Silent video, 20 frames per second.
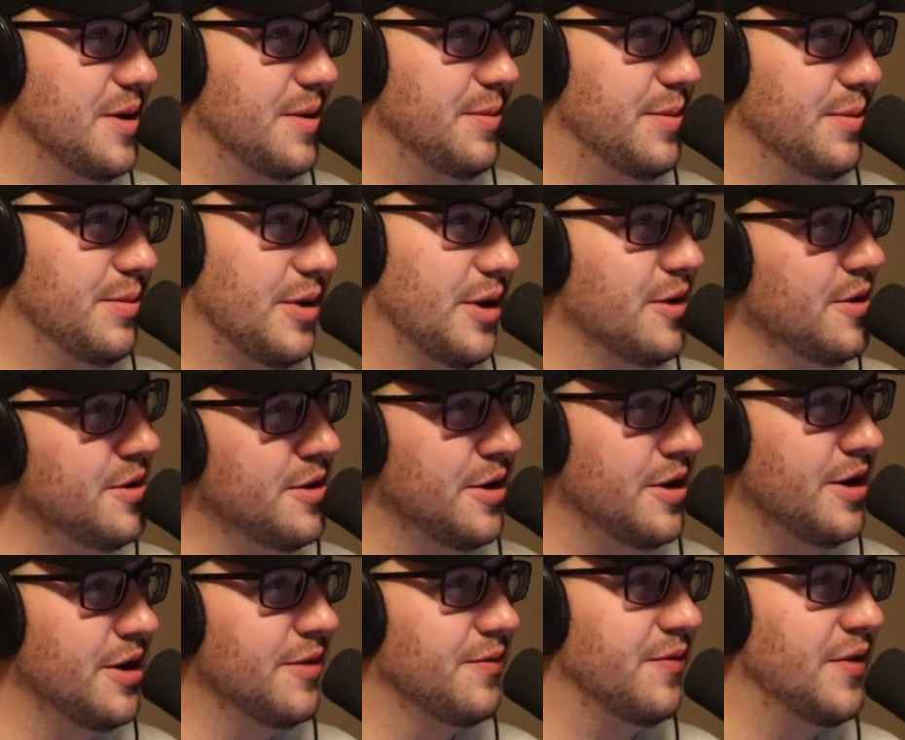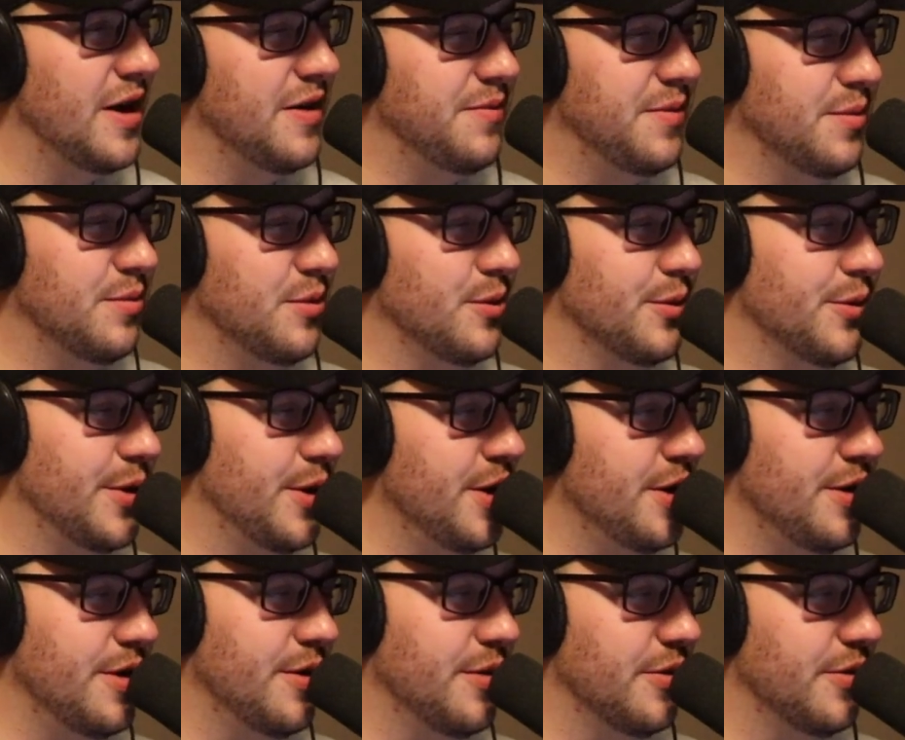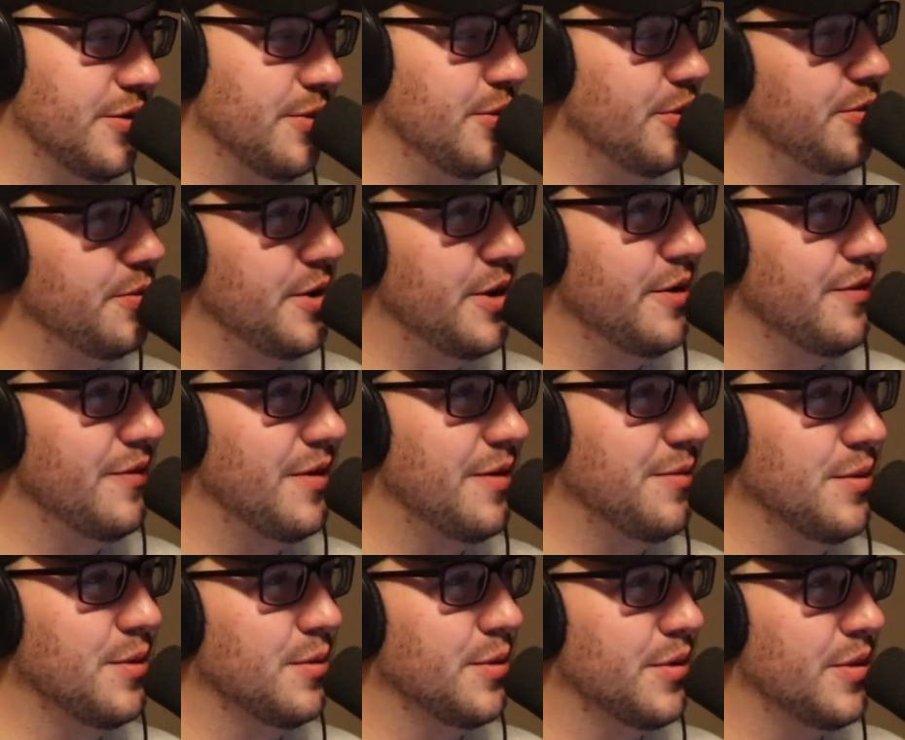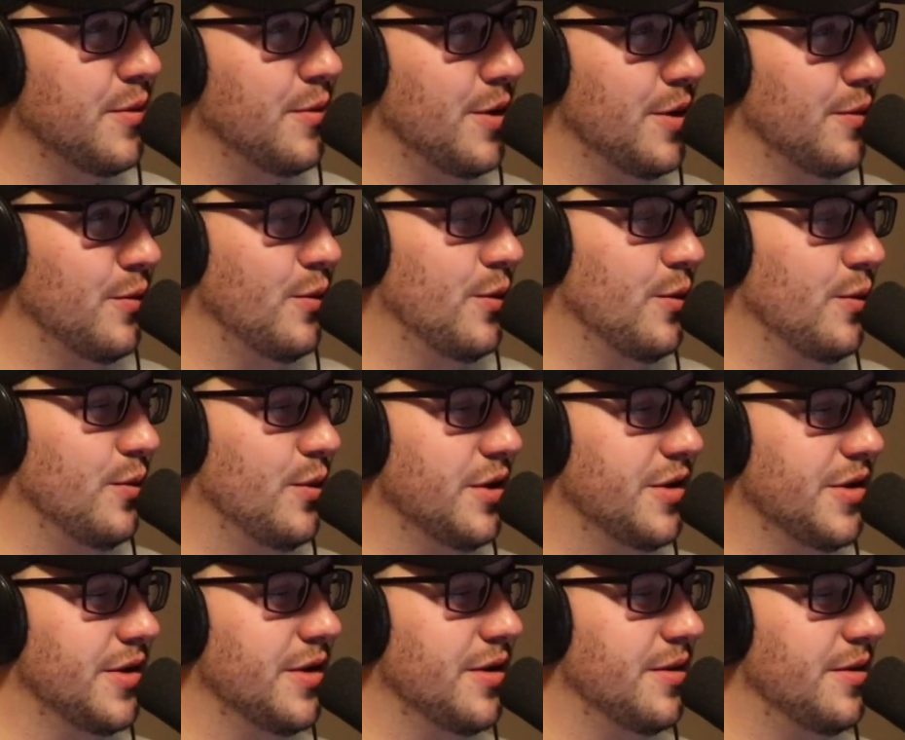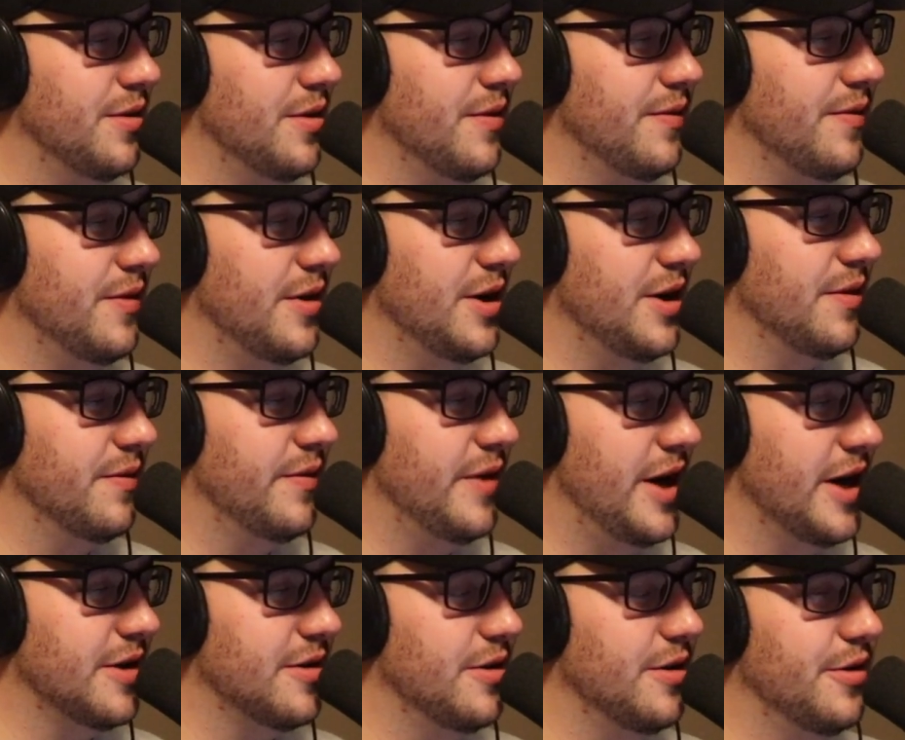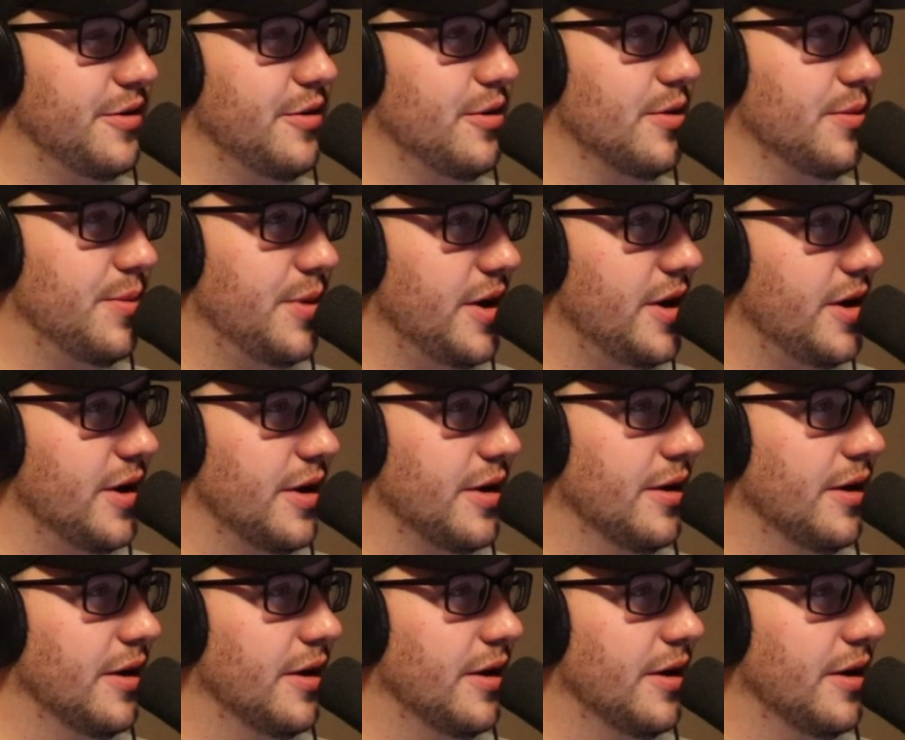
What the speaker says: People are like, In-N-Out, 5 people will say In-N-Out is so much better. 5 people will say, what's the defining factor? It's your opinion.